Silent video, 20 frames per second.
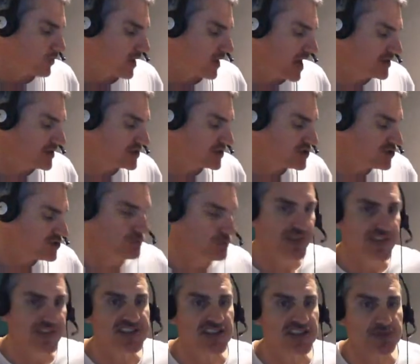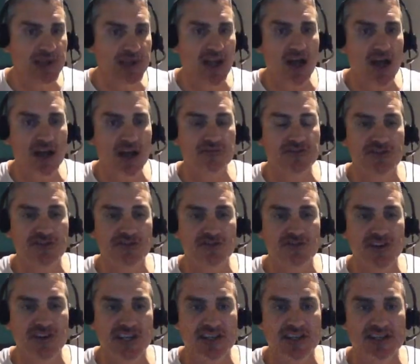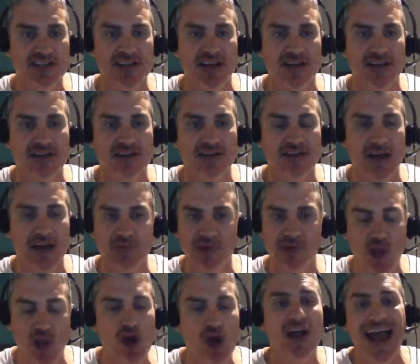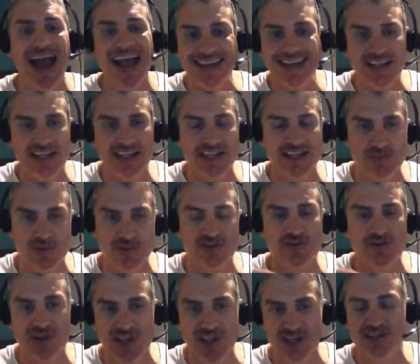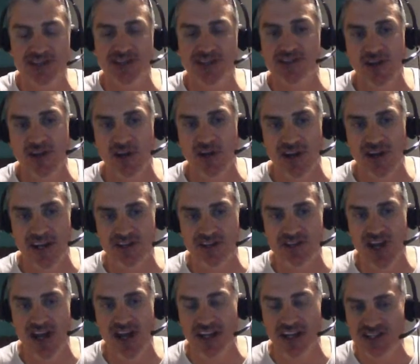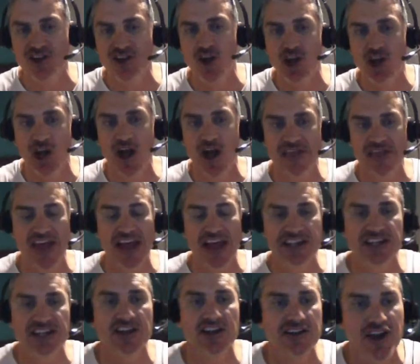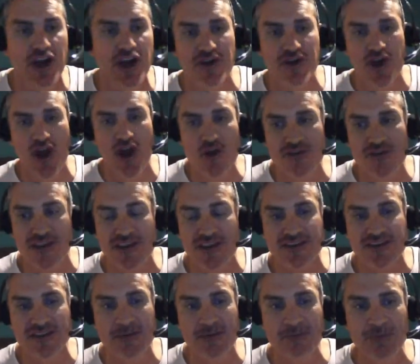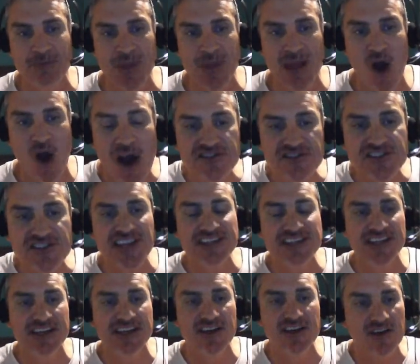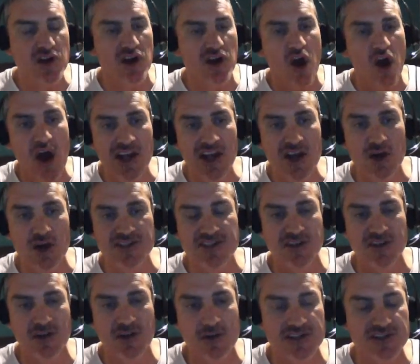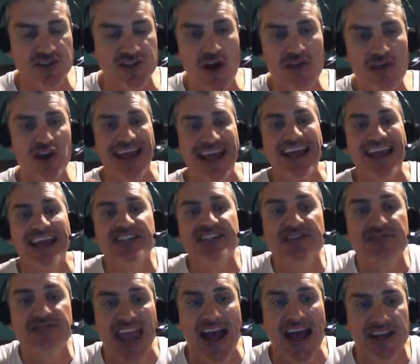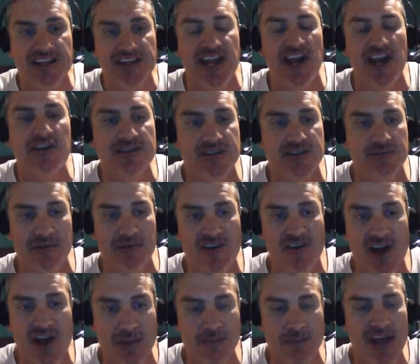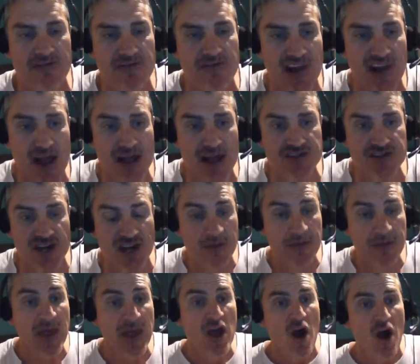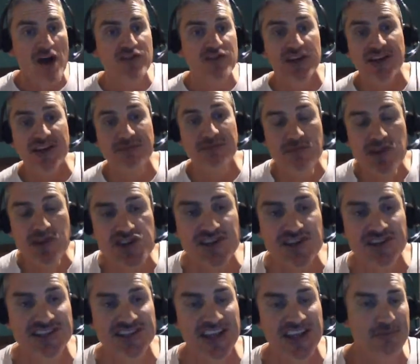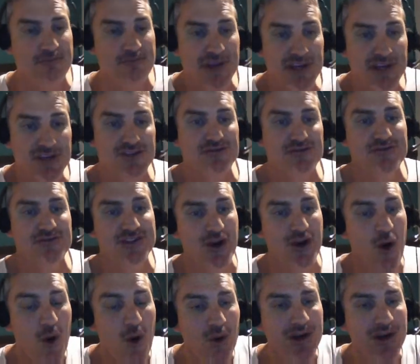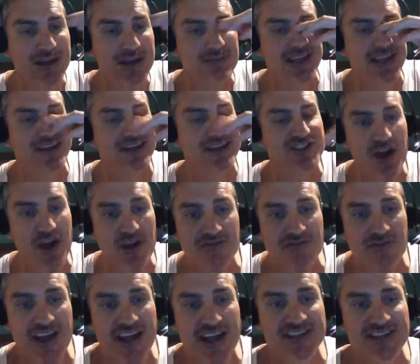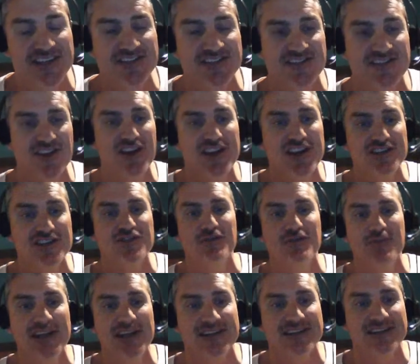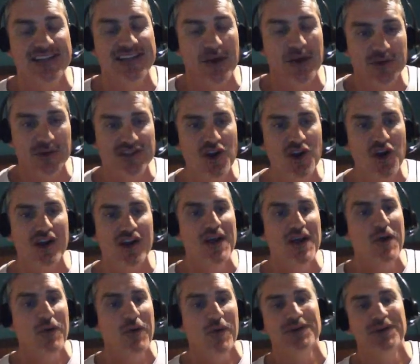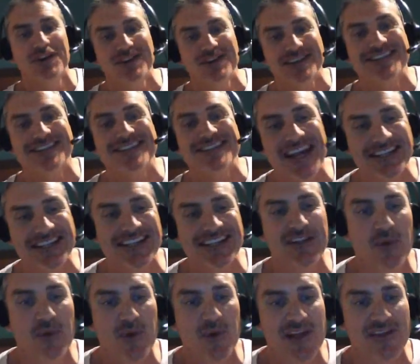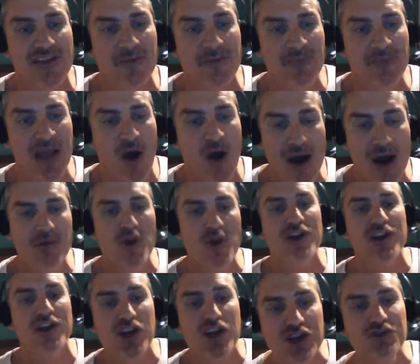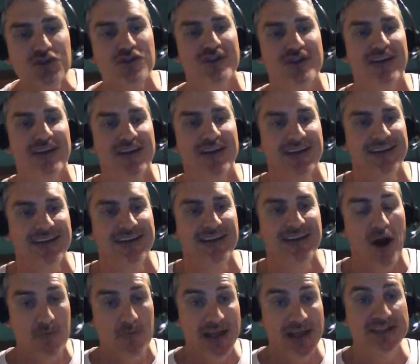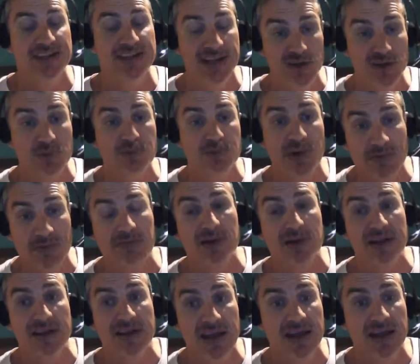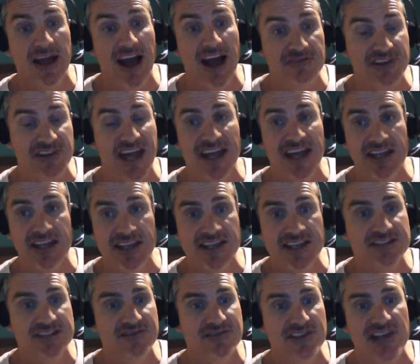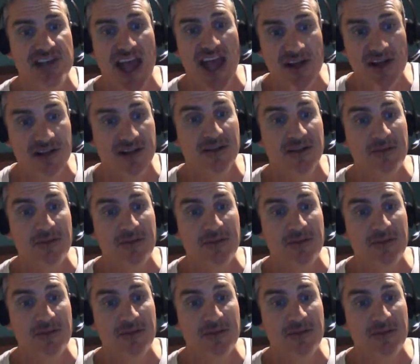Understood, but this has been going on for 3 years now, and longer, 8 years, but 3 years since I got out of jail. It's not like they don't know this. I've got High Court synopsis. I've got heads of counter-terrorism inviting me out for lunch. I've got admissions that the minister is calling me. Joe Francis, 32 minutes. We were not discussing the weather. I'm not a kook. I'm mentally ill, probably, after 8 years of this hell.